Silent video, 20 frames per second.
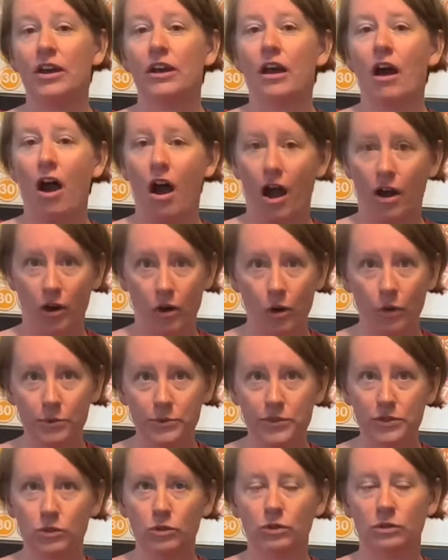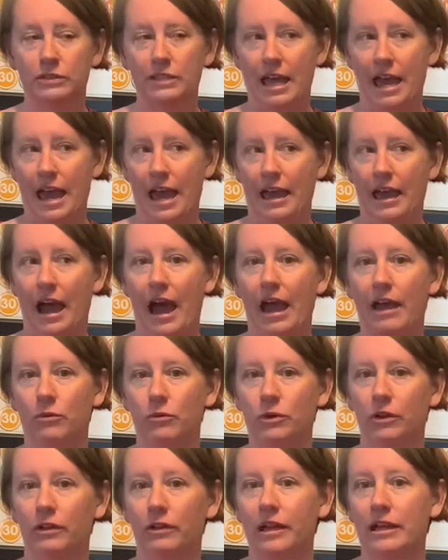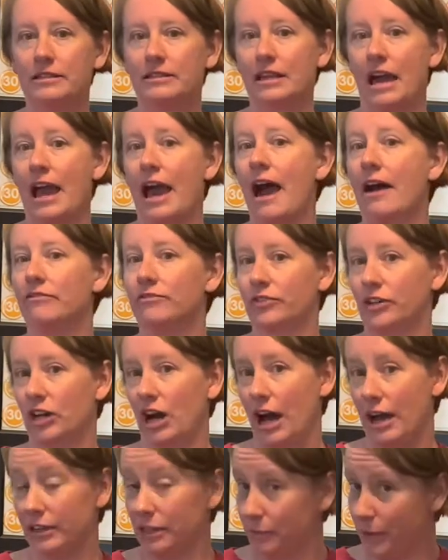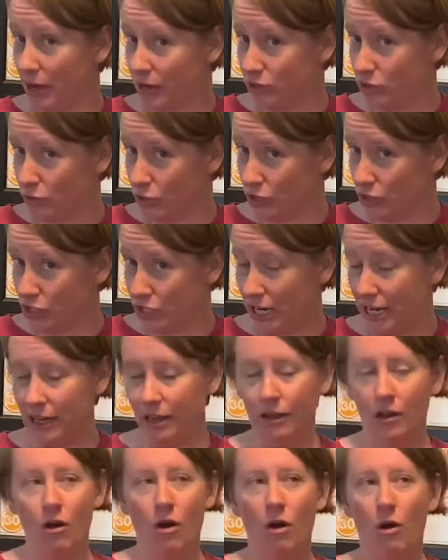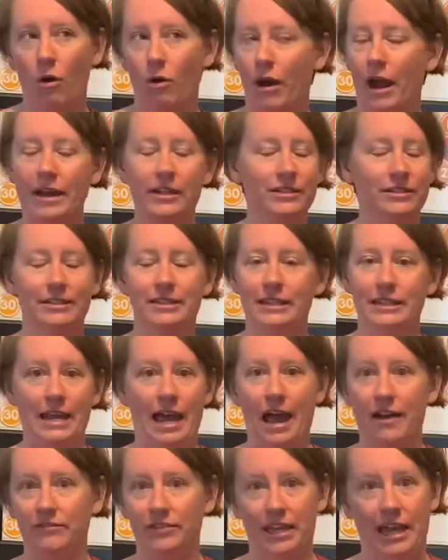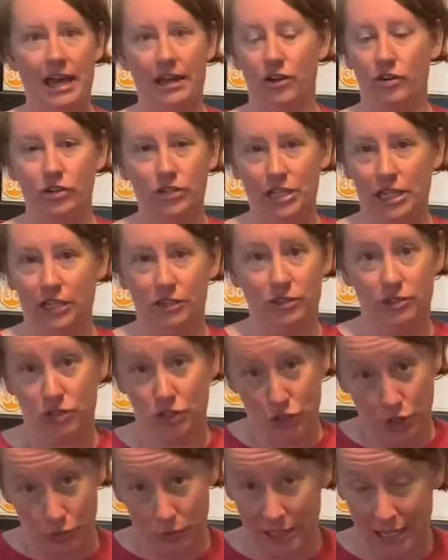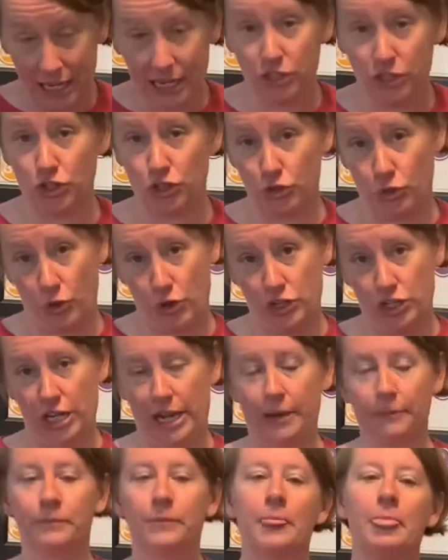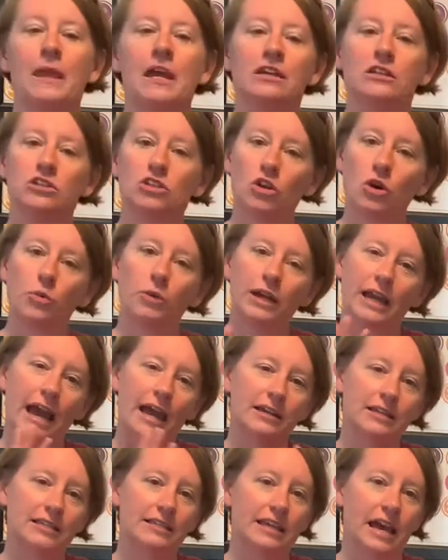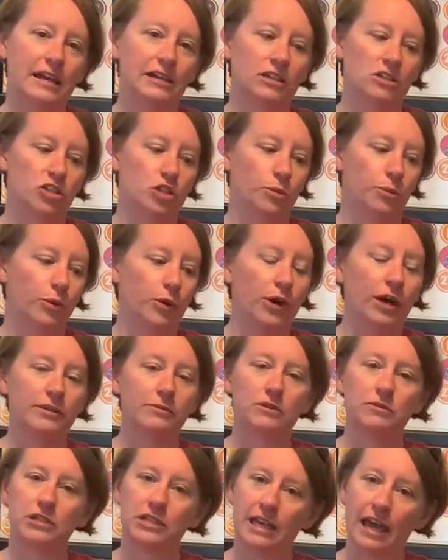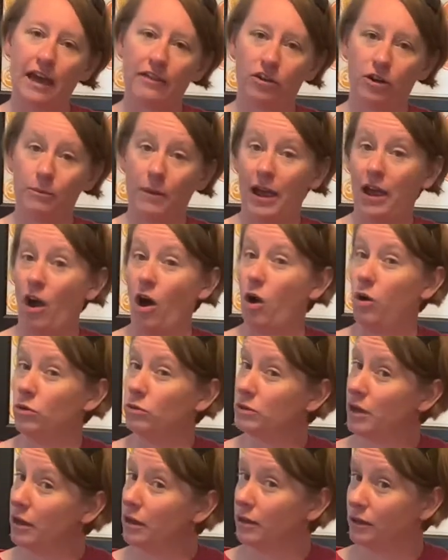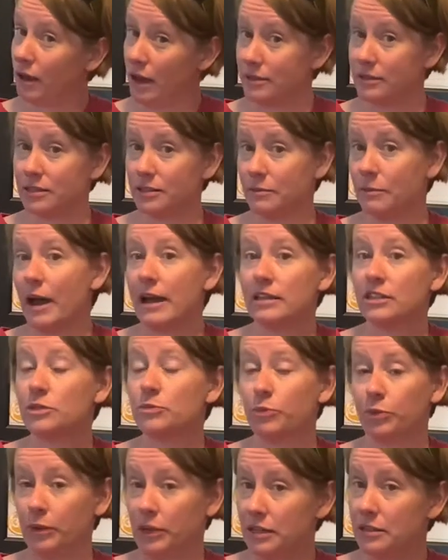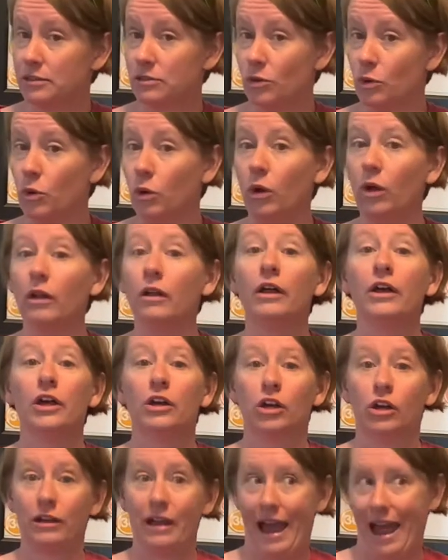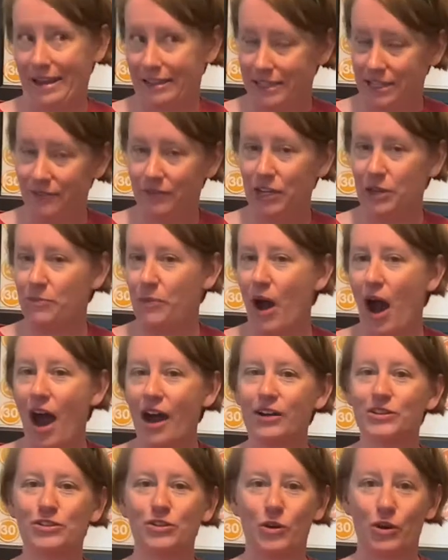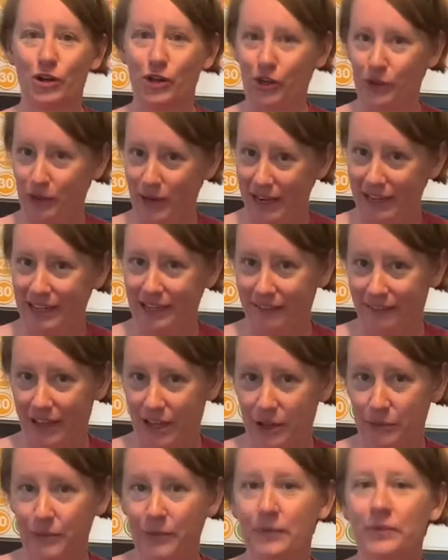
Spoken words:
our homeschool day, I realize I have forgotten about Georgie, or I just didn't have the energy to teach Georgie. So when I decided to put together my own customized preschool activity box or curriculum,